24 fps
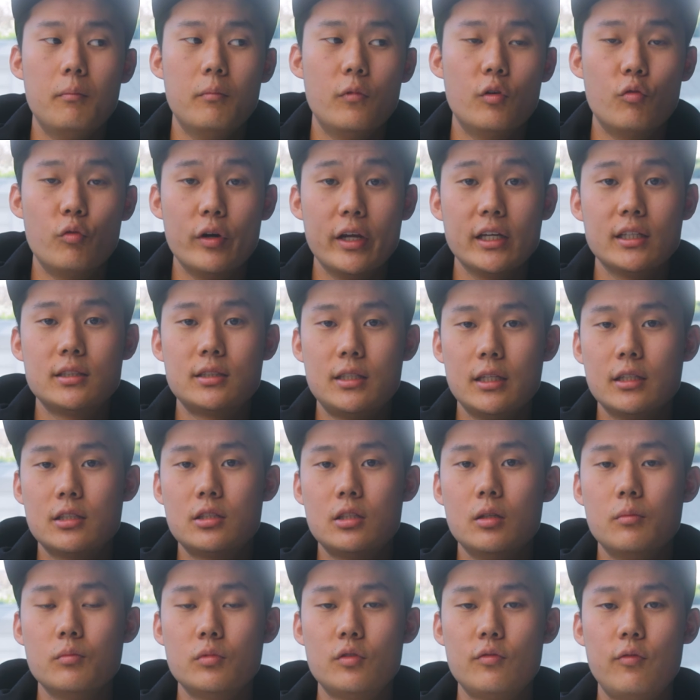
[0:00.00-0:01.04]
rig
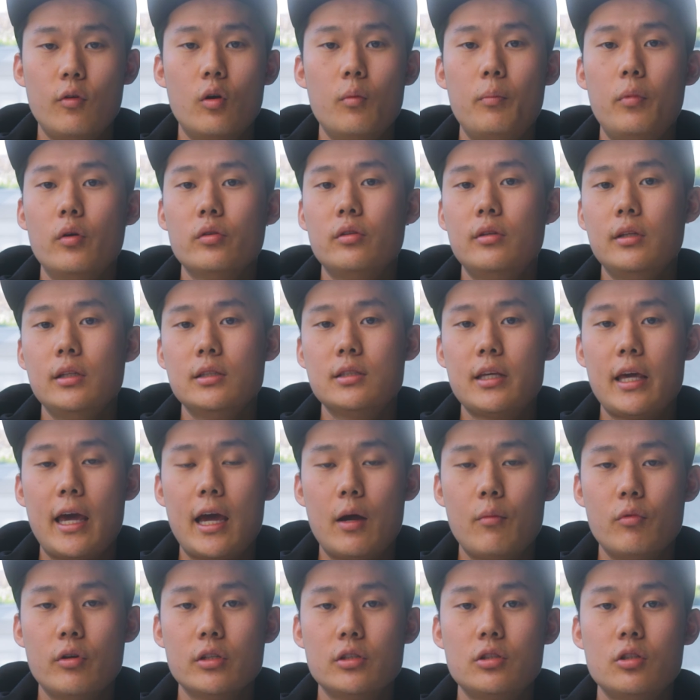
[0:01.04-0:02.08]
systems for both of these
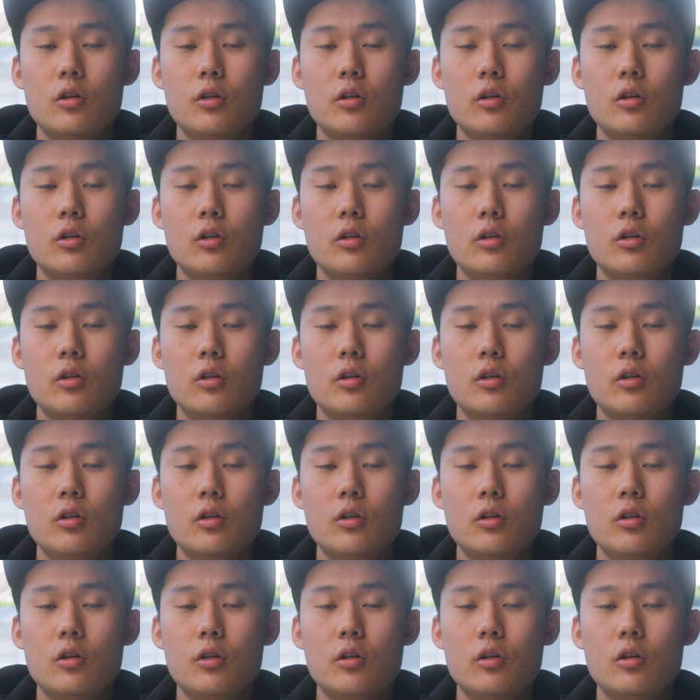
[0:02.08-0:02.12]
cameras.